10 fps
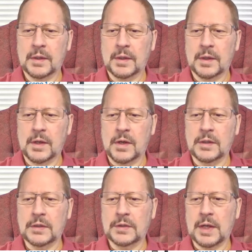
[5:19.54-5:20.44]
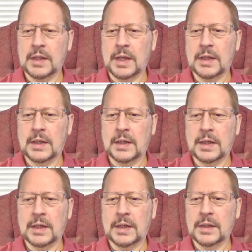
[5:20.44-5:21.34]
Oh, let's say I like,
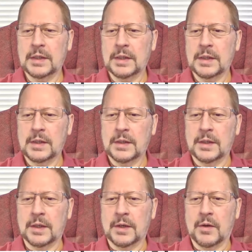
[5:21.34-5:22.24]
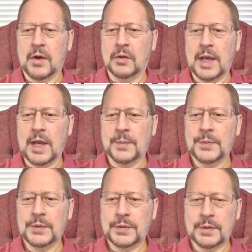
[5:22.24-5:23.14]
all
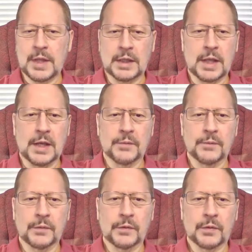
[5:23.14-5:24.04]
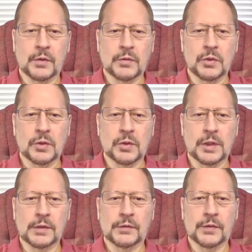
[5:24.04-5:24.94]
caps like that. So
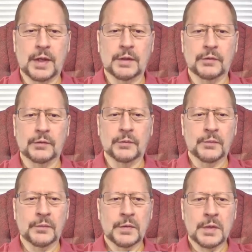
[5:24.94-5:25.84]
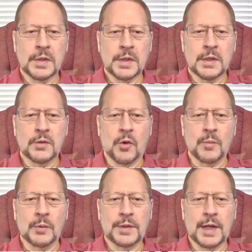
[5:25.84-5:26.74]
Julius Sands.
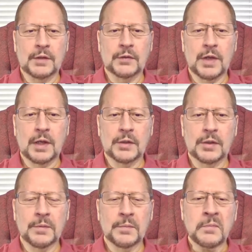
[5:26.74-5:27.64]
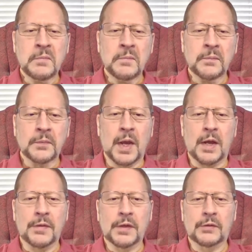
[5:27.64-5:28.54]
Normal text color.
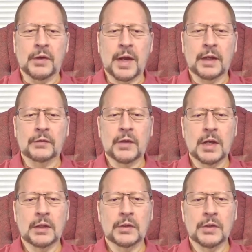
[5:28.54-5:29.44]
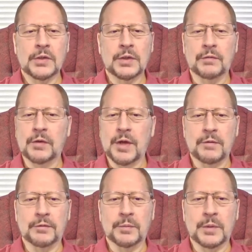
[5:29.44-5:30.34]
These are hex colors. If you're
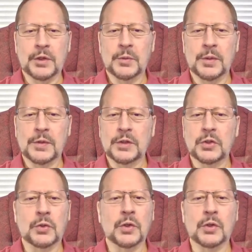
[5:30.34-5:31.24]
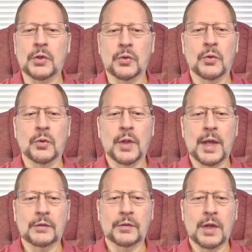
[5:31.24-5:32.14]
not familiar with it, you can
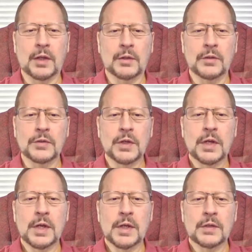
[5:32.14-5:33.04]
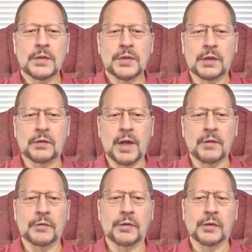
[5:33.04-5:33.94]
Google hex colors.
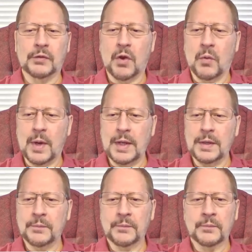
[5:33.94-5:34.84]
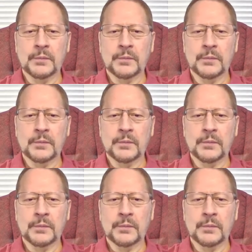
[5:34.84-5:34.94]
6Fs is all white.